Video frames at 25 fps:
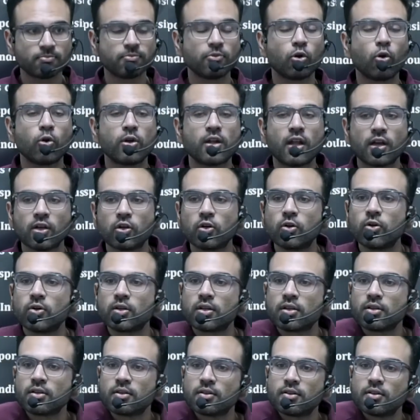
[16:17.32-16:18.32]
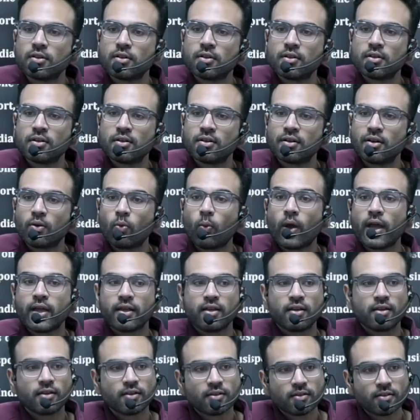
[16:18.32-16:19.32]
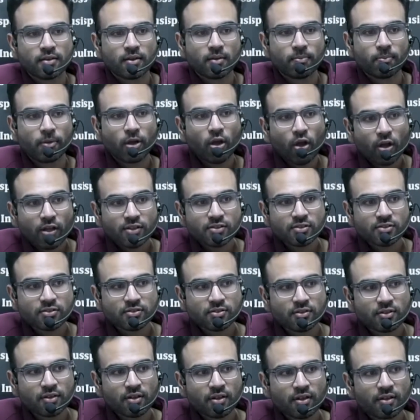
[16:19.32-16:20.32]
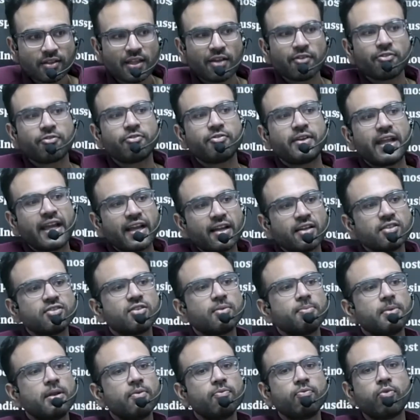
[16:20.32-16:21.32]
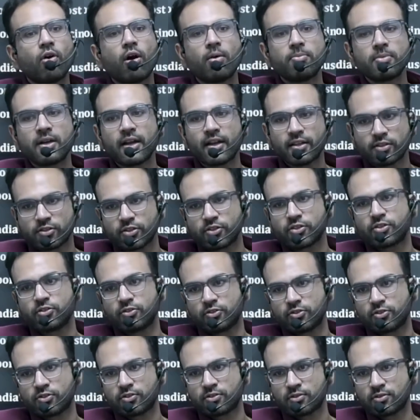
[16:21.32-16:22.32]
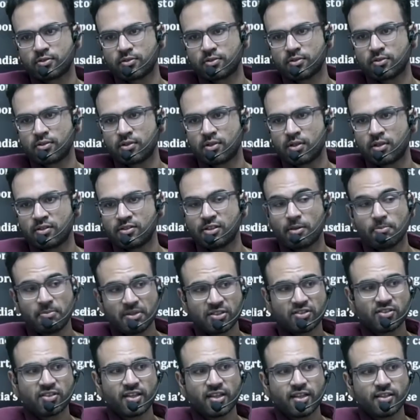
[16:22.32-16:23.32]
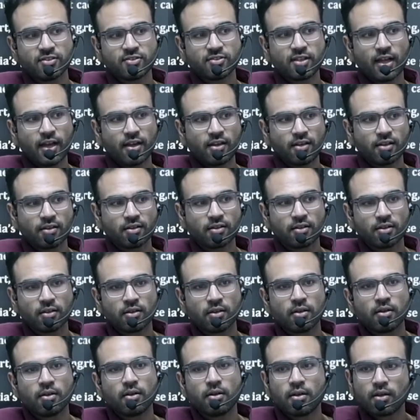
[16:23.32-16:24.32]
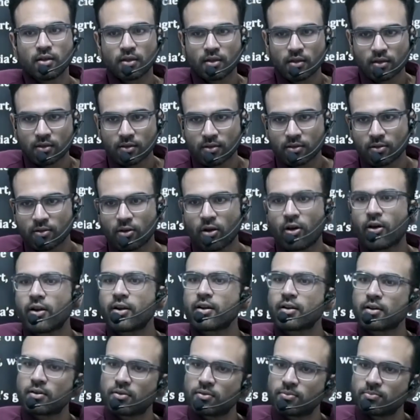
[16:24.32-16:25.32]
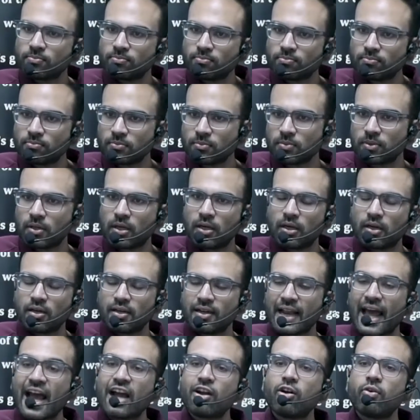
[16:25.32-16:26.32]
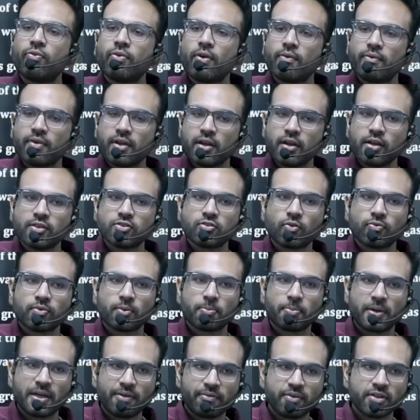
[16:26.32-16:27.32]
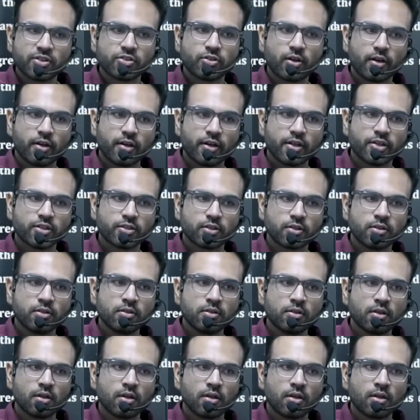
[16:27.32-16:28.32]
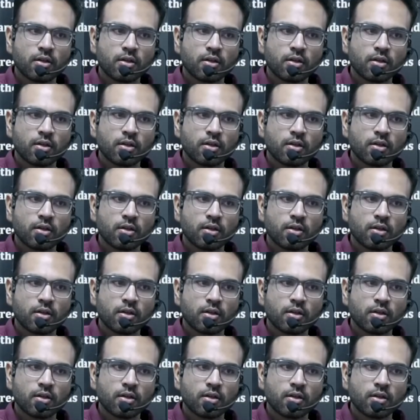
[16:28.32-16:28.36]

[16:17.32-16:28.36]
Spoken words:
quote unquote. Why? Because they've taken some informed decisions. The mistakes that or lack of awareness of the previous generation,